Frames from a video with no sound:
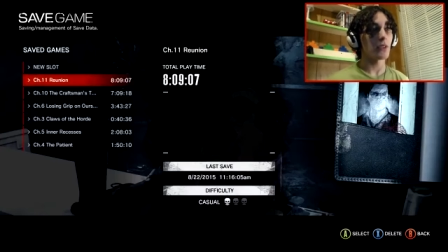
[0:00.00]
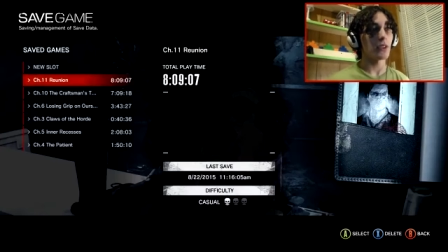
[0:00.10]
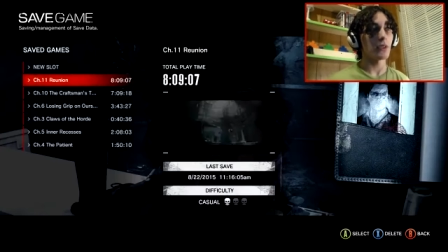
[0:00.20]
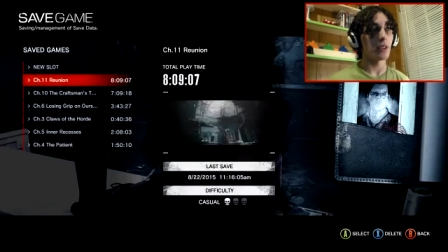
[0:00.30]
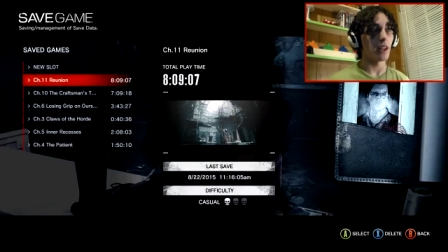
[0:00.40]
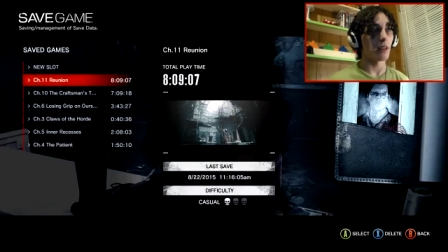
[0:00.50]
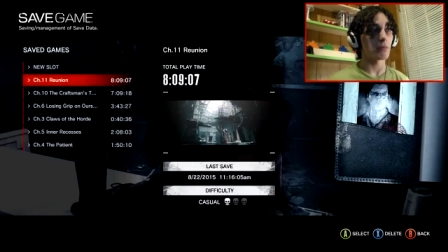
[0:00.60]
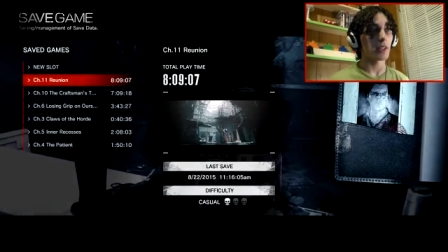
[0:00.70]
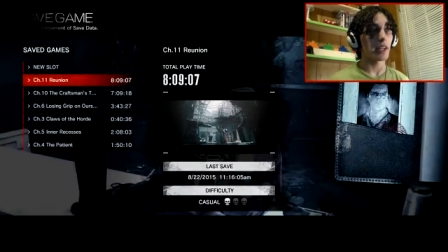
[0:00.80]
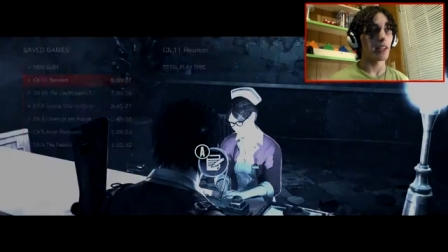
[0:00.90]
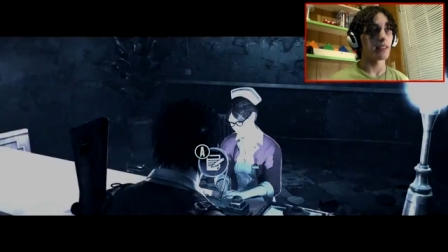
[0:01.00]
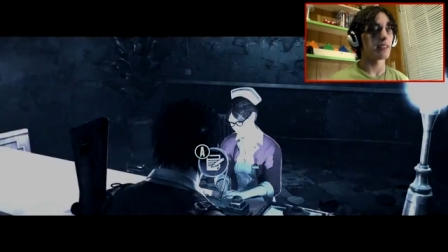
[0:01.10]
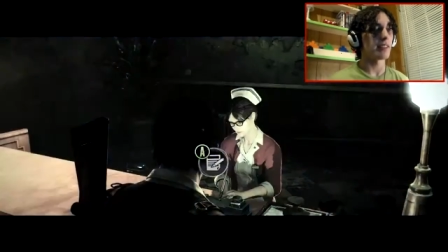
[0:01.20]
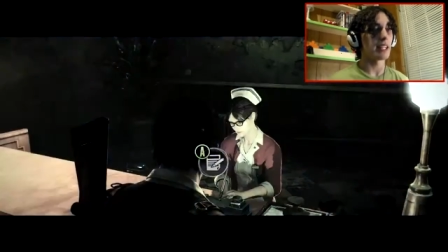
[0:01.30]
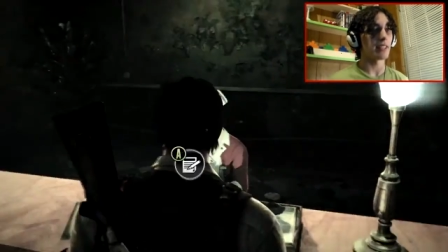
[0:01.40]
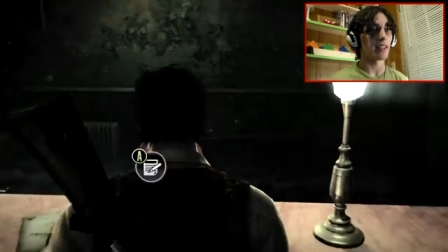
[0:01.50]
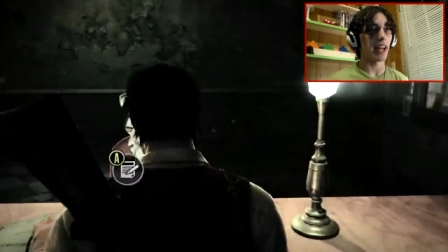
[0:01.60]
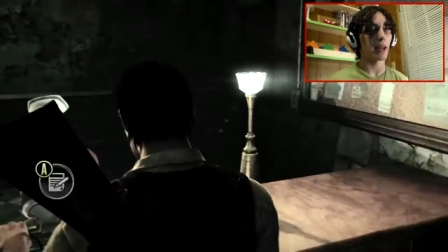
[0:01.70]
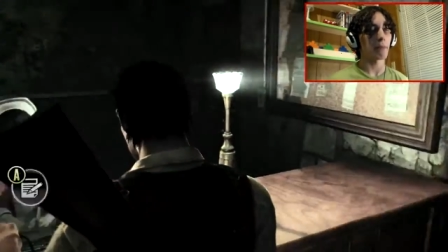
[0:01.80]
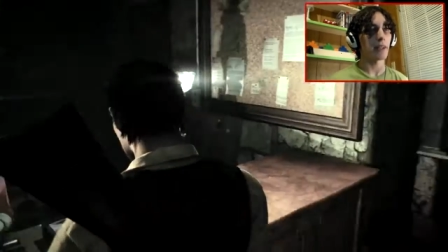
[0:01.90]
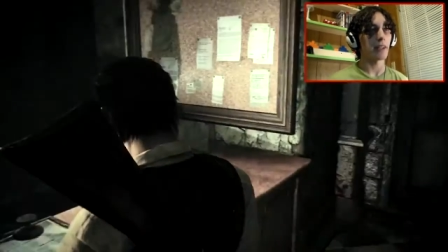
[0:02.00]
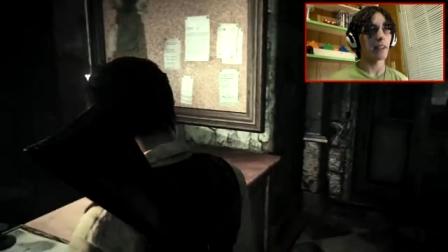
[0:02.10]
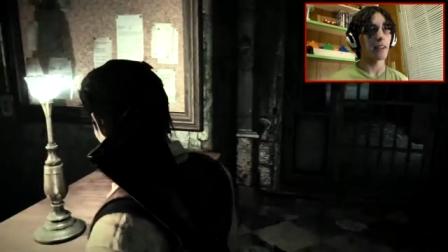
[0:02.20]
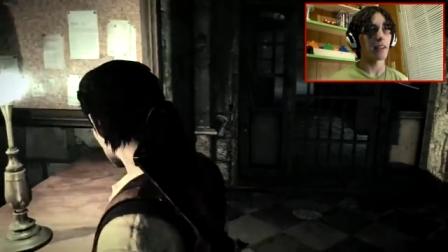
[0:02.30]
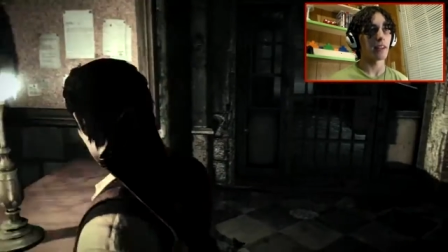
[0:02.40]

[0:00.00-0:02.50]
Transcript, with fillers: when you do the upgrades, things happen.